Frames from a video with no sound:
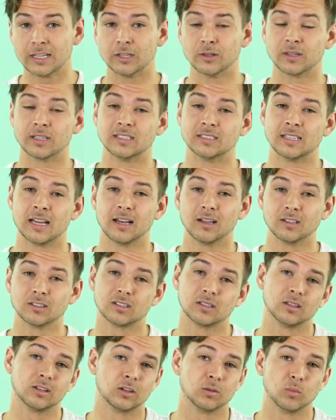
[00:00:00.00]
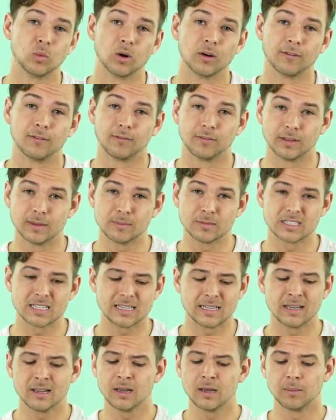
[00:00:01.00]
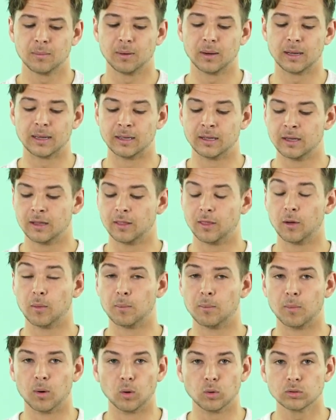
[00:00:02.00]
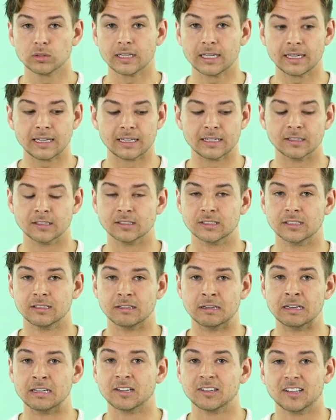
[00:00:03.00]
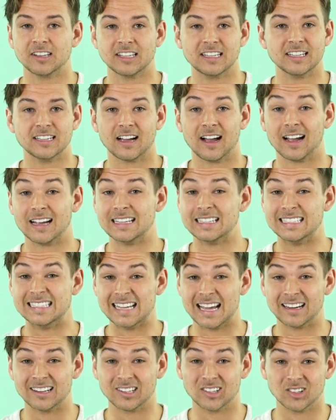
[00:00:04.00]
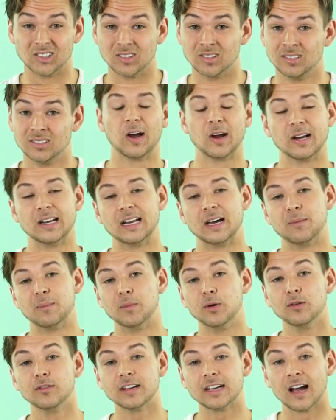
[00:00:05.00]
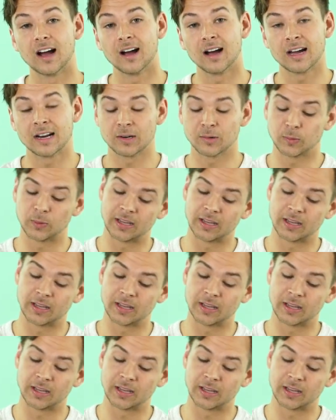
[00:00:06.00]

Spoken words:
You can tell it's a little more flimsy, but the molding is nearly identical. All right, now moving on,